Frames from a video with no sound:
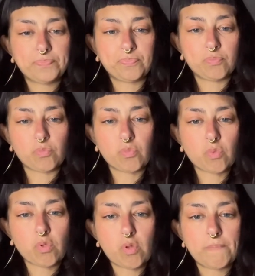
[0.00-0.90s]

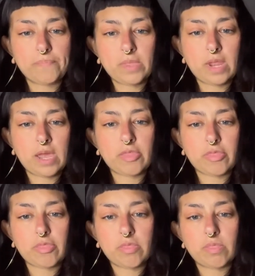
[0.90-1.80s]
And I
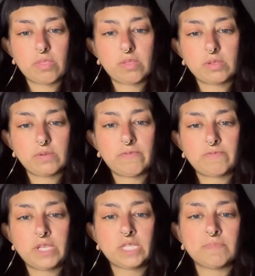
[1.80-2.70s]

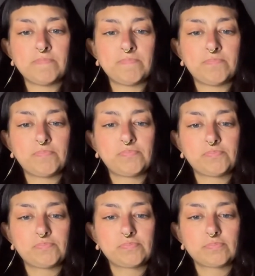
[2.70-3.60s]
see some
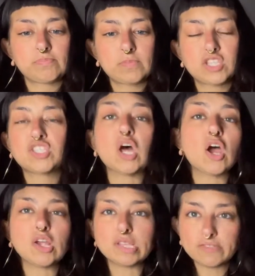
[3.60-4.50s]

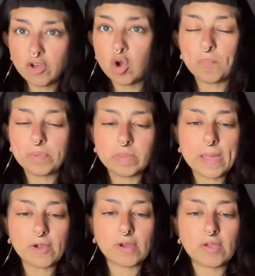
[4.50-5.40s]
stars of hope in the
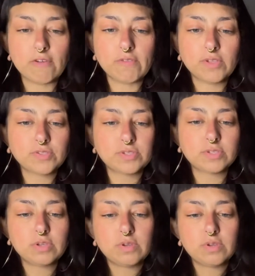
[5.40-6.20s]
background of this.